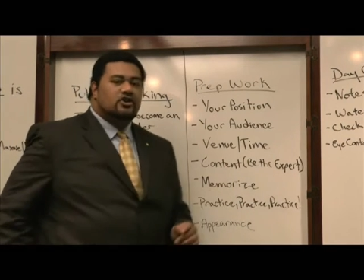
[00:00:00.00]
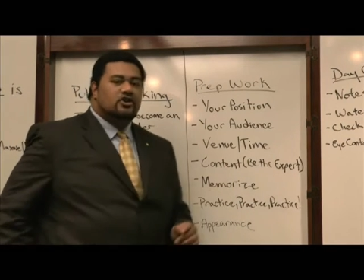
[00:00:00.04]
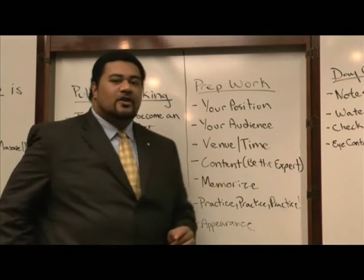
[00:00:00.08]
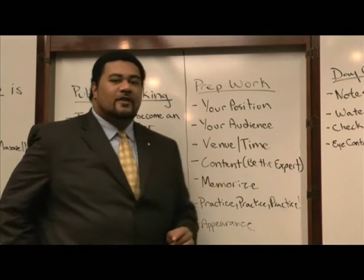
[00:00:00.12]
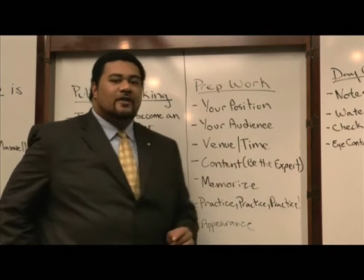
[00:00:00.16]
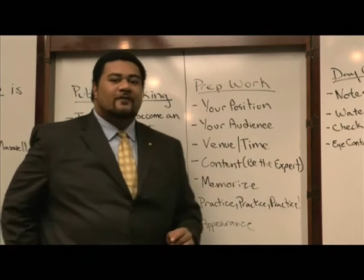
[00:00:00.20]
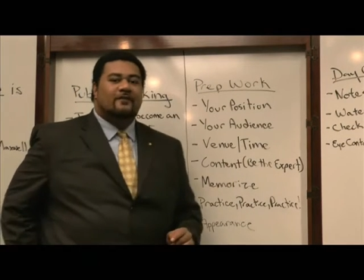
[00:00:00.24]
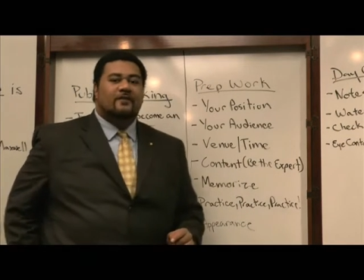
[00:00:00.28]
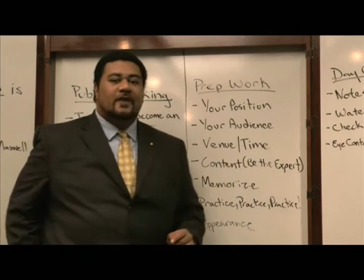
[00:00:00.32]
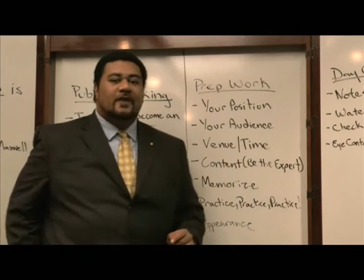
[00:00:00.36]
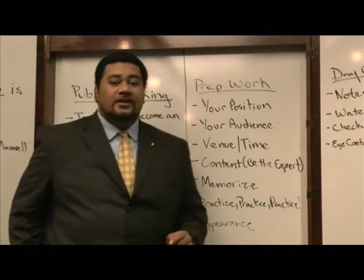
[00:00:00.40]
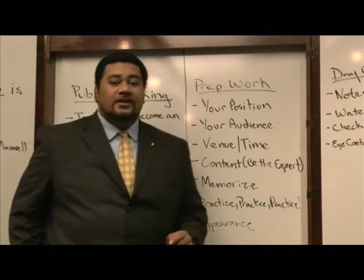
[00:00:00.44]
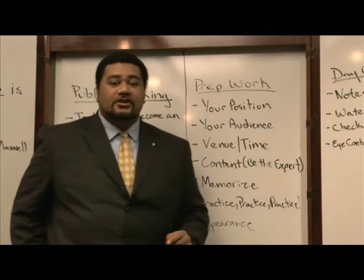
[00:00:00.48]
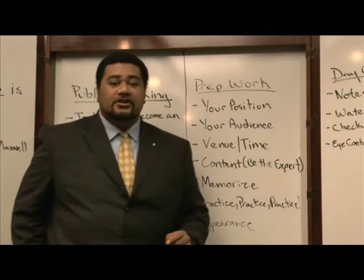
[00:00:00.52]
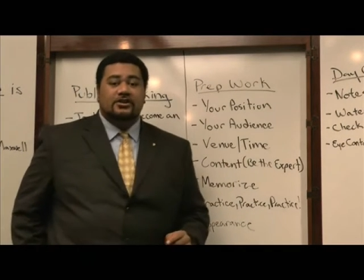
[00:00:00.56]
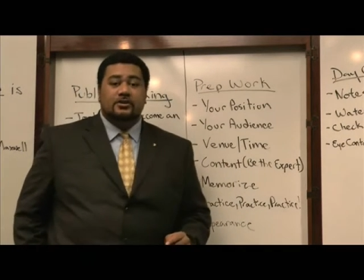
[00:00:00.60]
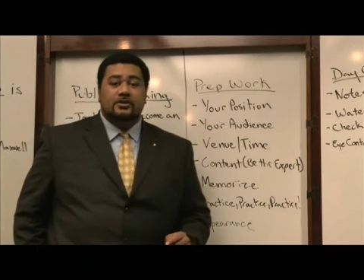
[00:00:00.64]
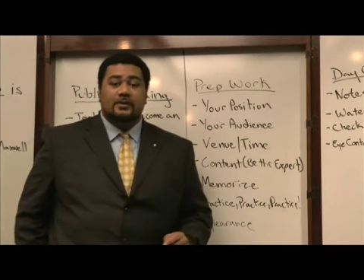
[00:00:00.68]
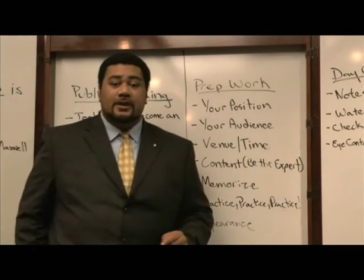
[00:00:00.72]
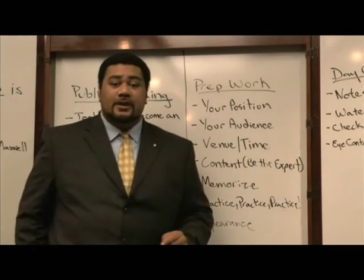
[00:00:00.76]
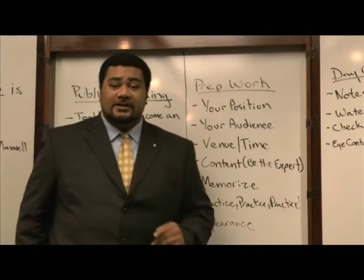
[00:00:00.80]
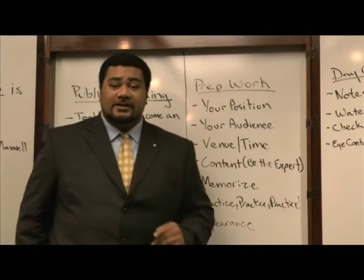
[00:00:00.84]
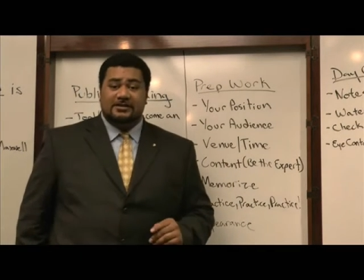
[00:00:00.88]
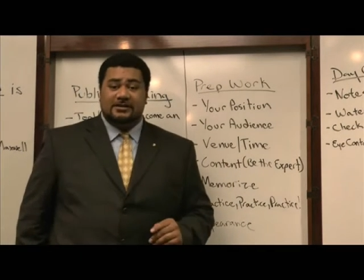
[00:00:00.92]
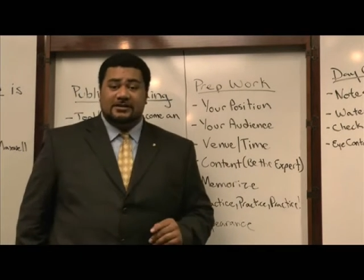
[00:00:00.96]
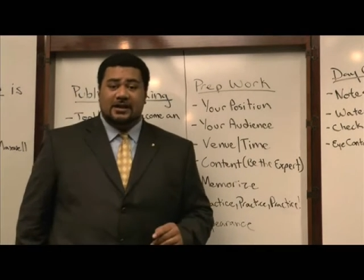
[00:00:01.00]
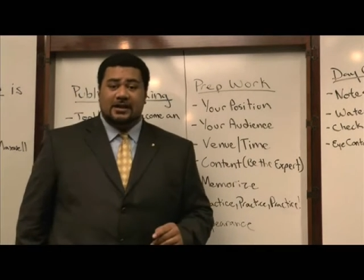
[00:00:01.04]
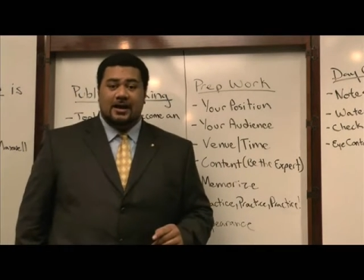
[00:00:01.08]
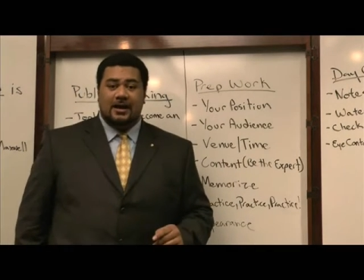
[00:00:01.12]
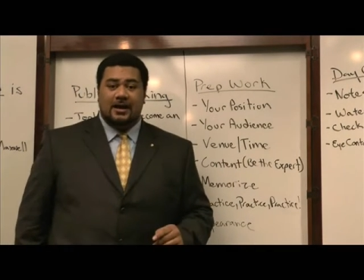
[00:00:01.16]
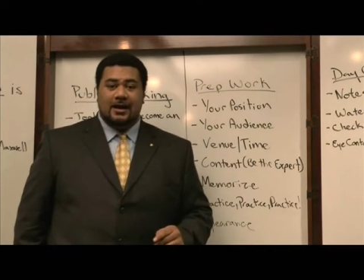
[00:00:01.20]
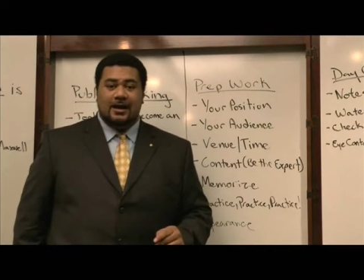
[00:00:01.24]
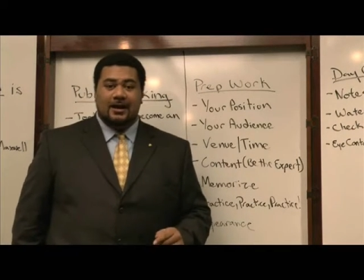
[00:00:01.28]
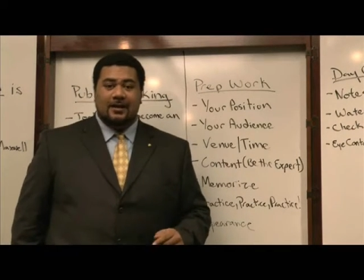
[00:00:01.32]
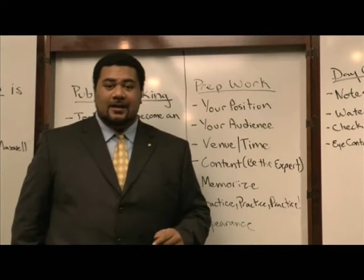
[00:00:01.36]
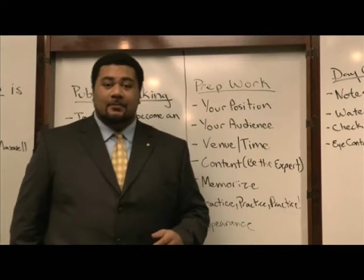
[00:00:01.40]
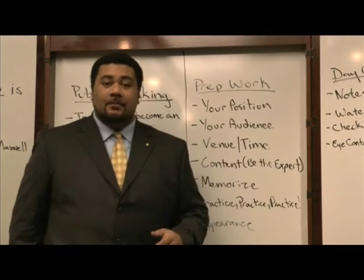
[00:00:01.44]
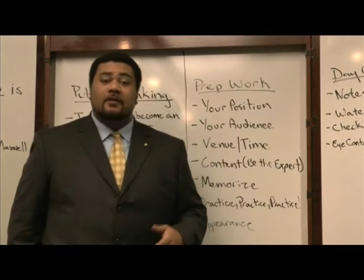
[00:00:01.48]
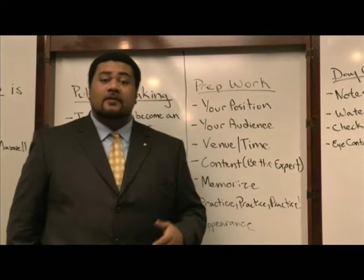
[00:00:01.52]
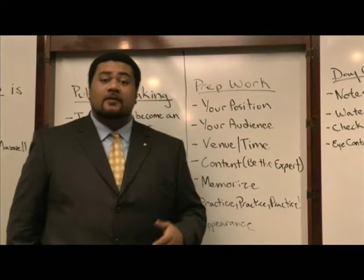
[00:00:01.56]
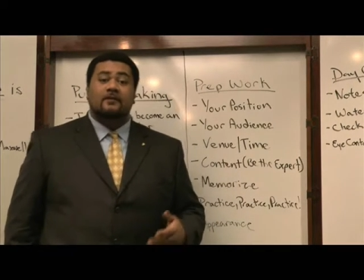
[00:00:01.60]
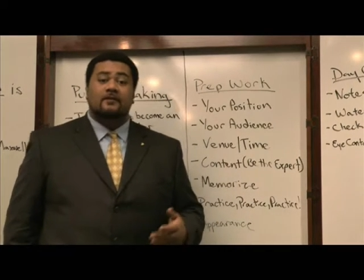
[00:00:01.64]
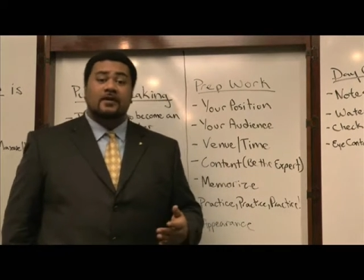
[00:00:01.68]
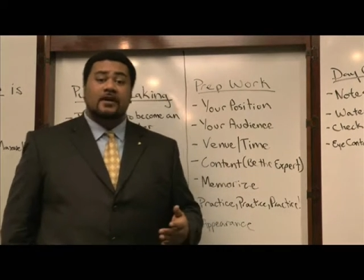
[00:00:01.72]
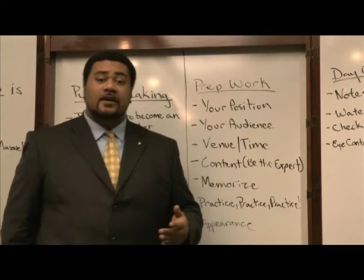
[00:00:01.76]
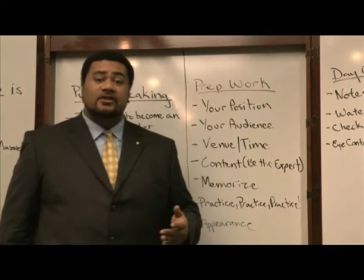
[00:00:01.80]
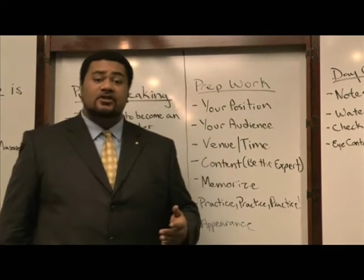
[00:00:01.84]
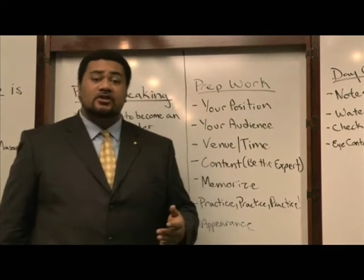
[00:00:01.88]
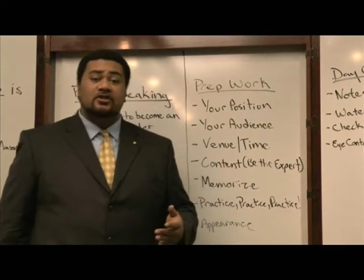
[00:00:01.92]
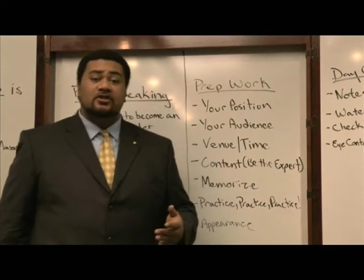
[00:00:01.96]
your venue and time.
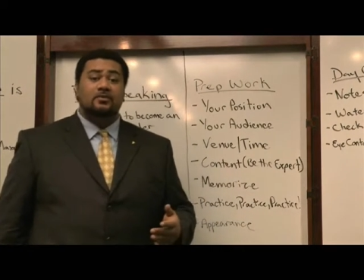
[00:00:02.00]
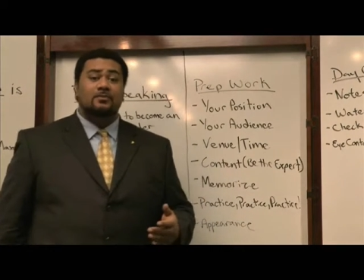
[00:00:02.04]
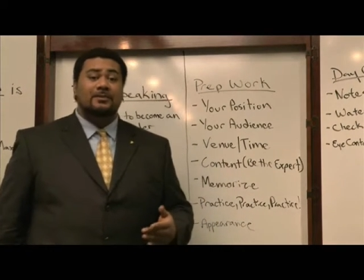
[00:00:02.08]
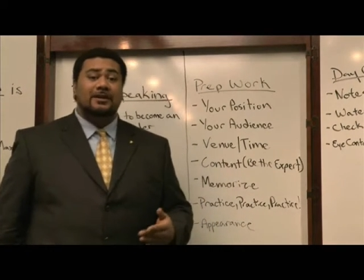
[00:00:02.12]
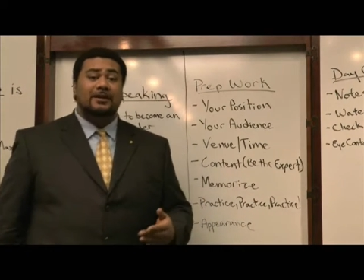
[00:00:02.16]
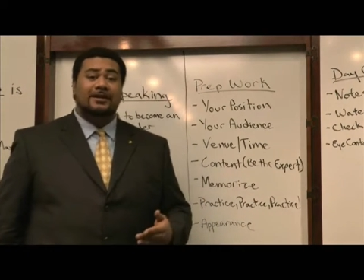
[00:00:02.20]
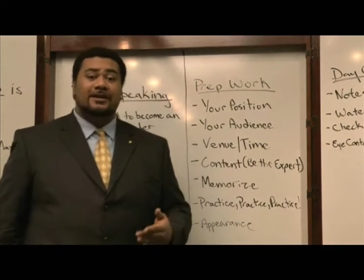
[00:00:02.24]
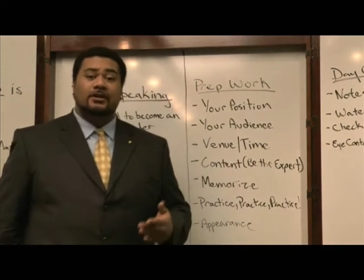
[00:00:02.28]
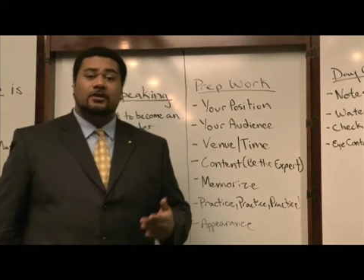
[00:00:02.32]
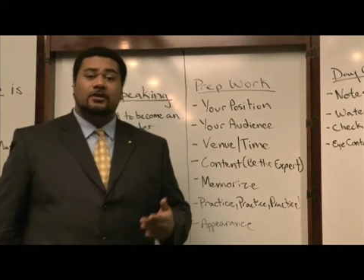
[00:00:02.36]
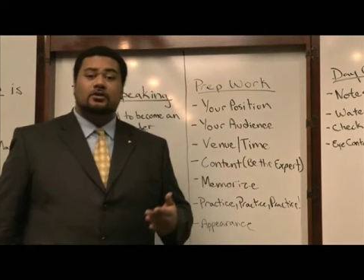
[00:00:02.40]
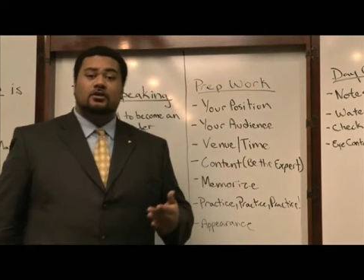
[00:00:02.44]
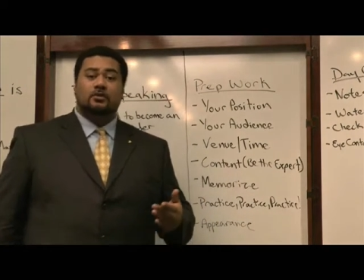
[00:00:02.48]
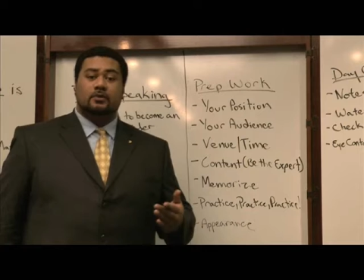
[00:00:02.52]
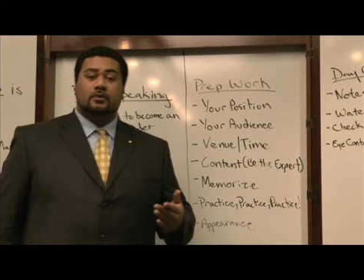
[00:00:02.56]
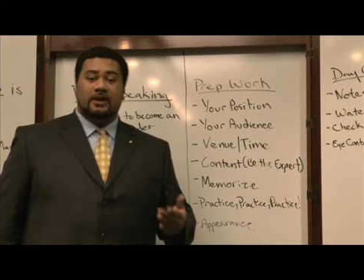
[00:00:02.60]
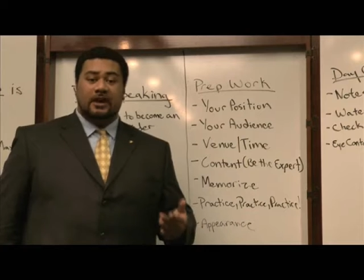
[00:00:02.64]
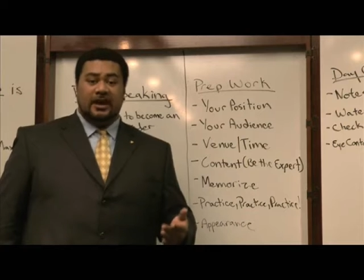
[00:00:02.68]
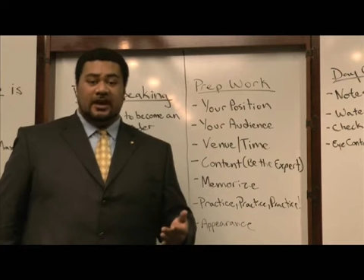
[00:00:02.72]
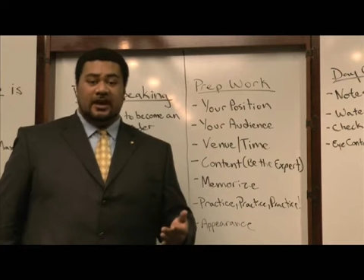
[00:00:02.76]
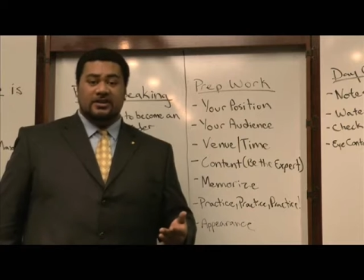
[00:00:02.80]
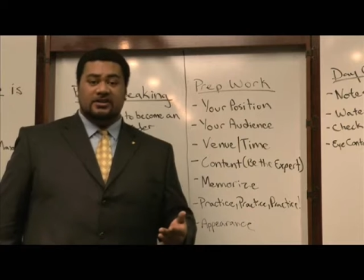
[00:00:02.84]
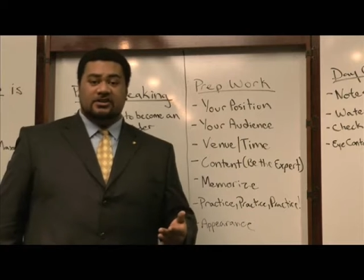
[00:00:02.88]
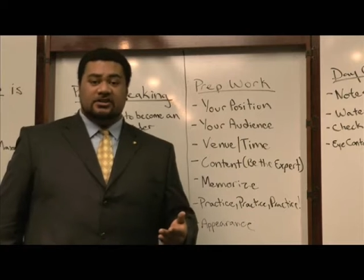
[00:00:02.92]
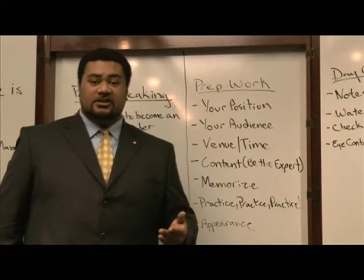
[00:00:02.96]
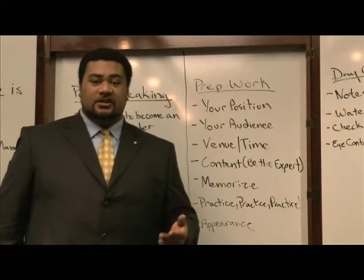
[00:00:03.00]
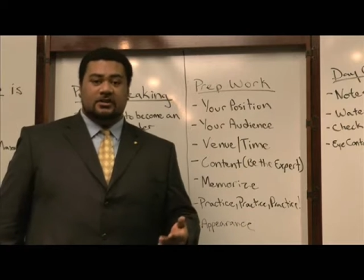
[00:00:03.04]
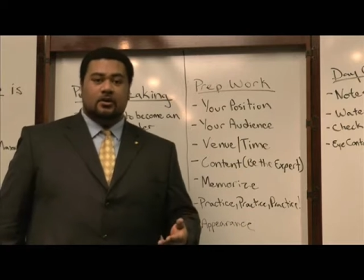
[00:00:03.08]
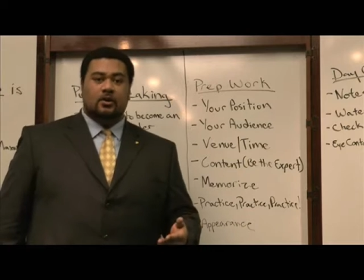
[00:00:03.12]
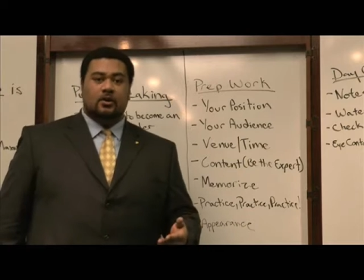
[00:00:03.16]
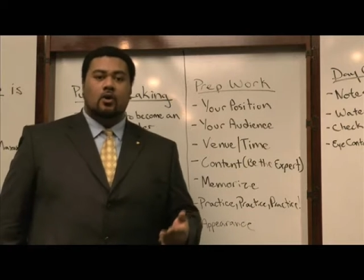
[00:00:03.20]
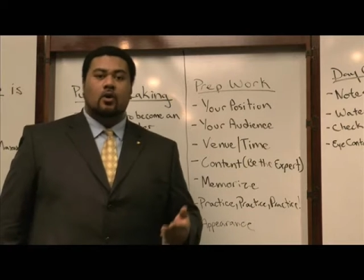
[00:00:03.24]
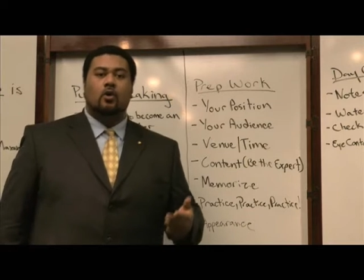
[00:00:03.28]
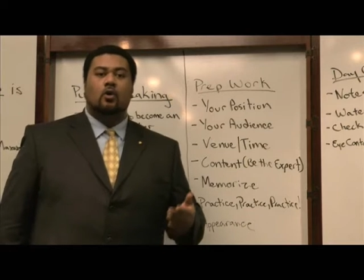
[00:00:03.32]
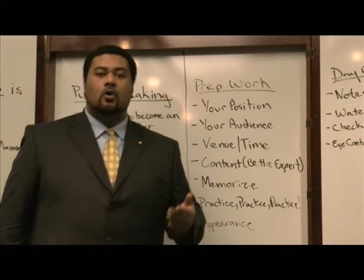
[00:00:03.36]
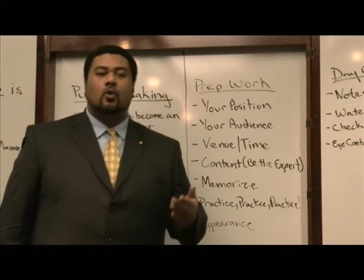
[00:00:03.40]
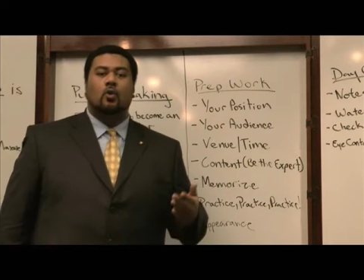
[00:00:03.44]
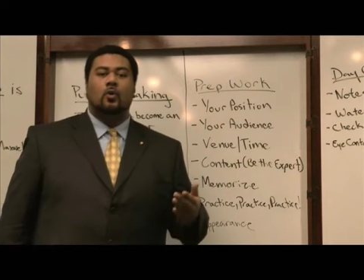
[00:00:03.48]
Venue meaning location.